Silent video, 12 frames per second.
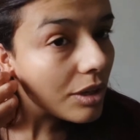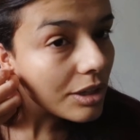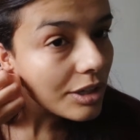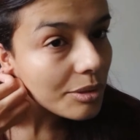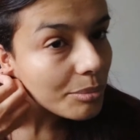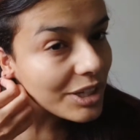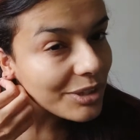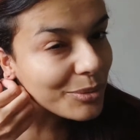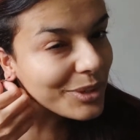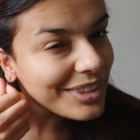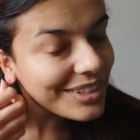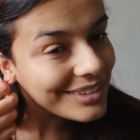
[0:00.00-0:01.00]
I'm gonna make
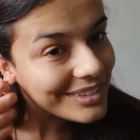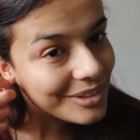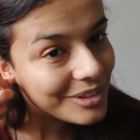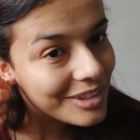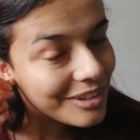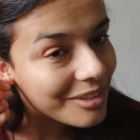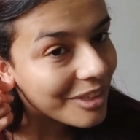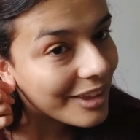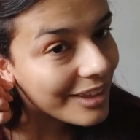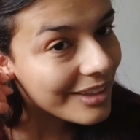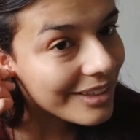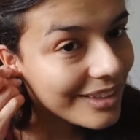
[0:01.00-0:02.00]
with this other
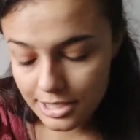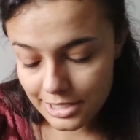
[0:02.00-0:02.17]
thing.